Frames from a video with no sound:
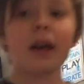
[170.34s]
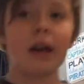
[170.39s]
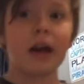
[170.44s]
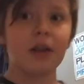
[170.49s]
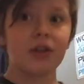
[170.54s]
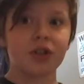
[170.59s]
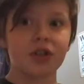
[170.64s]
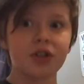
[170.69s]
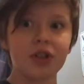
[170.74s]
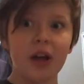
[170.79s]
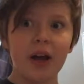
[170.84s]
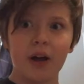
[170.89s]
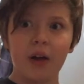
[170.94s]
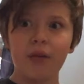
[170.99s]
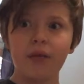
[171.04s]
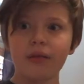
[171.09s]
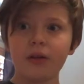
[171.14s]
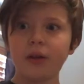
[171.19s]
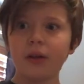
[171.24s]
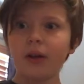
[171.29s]
another
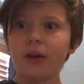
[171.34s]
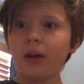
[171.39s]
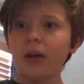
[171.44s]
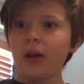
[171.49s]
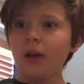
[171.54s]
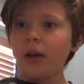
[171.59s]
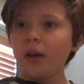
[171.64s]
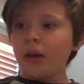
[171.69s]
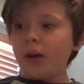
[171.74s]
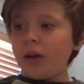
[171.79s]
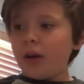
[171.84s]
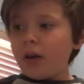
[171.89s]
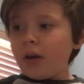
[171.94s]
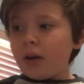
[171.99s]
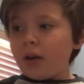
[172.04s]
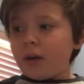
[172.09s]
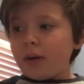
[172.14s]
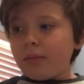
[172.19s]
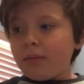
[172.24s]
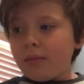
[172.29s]
shelf.
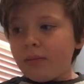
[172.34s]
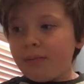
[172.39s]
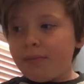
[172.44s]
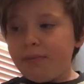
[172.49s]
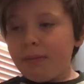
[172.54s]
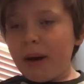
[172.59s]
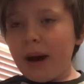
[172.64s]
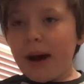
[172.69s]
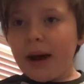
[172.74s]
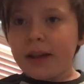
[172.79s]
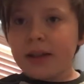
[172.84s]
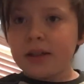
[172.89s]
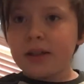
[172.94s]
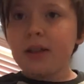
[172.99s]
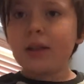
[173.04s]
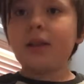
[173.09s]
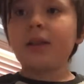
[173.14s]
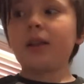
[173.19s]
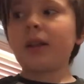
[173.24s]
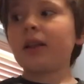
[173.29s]
But
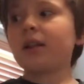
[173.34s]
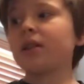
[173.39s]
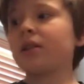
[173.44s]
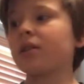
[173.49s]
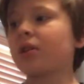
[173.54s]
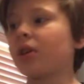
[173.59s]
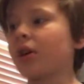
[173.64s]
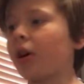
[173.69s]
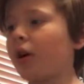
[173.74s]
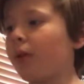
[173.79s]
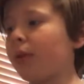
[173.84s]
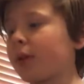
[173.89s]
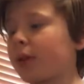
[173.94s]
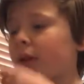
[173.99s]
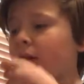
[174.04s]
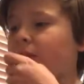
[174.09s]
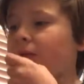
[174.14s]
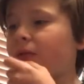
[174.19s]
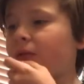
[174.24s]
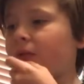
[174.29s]
let's go with
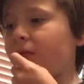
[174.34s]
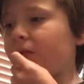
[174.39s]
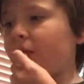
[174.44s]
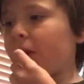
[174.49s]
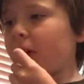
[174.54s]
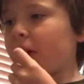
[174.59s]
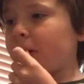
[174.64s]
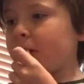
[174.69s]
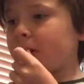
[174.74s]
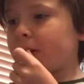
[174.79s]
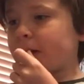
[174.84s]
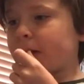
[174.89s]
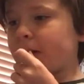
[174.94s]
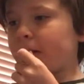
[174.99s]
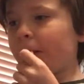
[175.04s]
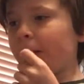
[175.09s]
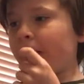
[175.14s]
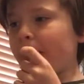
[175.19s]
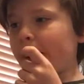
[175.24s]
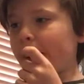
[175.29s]
the first
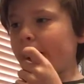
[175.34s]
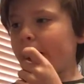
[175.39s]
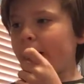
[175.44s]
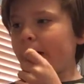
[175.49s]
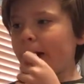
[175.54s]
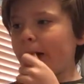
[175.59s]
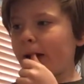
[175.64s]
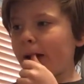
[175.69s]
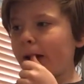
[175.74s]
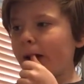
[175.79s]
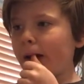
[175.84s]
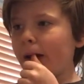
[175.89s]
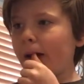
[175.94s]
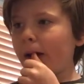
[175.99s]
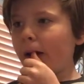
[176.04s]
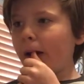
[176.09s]
one